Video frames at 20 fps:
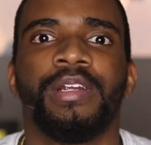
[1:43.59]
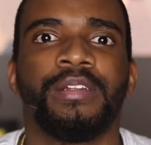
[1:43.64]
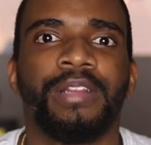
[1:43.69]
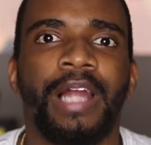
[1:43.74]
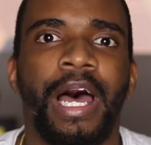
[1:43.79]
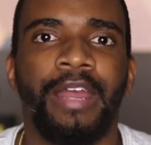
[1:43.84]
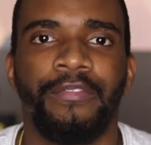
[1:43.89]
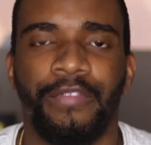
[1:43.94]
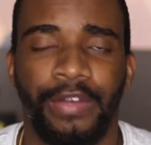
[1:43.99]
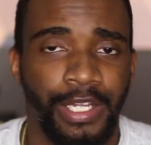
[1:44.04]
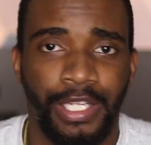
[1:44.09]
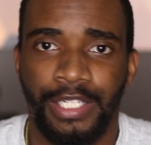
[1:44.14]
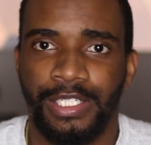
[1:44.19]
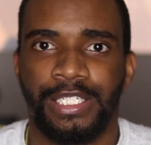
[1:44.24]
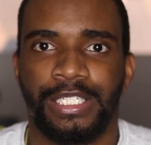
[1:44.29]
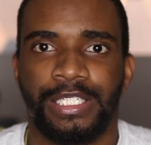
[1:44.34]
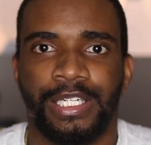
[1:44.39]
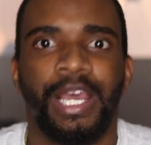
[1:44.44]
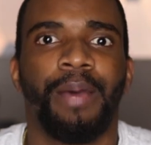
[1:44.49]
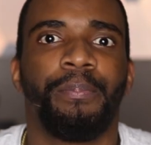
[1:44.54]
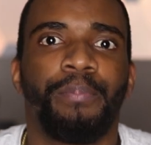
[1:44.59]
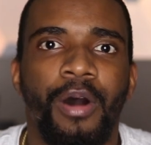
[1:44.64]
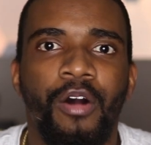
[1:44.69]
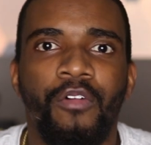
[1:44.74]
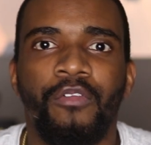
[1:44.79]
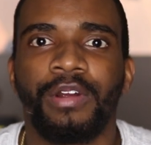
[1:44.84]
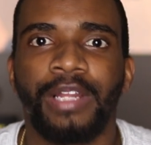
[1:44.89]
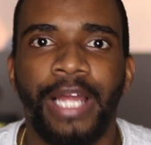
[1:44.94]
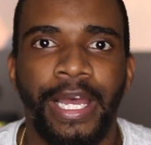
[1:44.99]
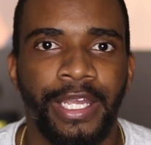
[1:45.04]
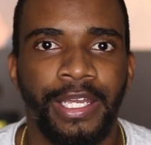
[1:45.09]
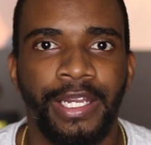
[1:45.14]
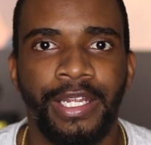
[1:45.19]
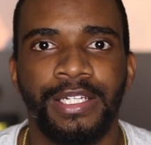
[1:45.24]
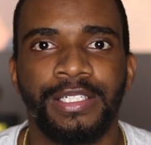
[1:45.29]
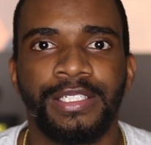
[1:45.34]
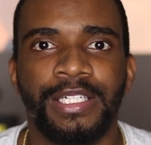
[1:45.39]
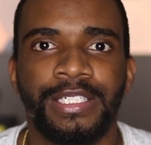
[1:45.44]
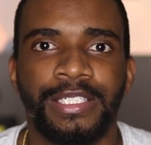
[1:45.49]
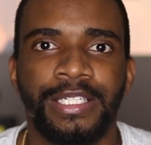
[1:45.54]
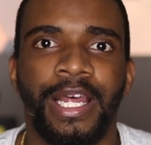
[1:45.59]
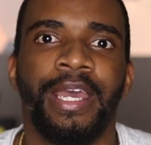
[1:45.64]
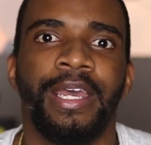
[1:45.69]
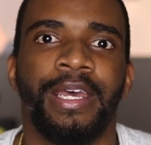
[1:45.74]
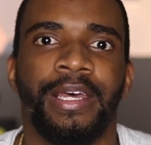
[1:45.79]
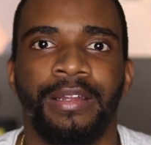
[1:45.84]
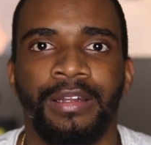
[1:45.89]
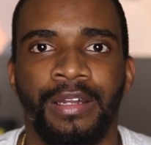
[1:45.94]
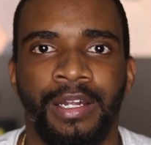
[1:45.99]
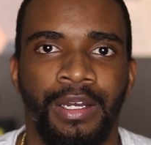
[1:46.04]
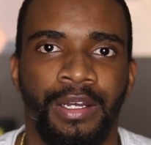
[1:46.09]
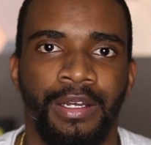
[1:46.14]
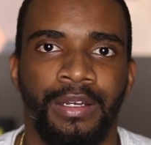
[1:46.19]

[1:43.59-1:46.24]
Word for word: your life and then just skip over it like you didn't just say it.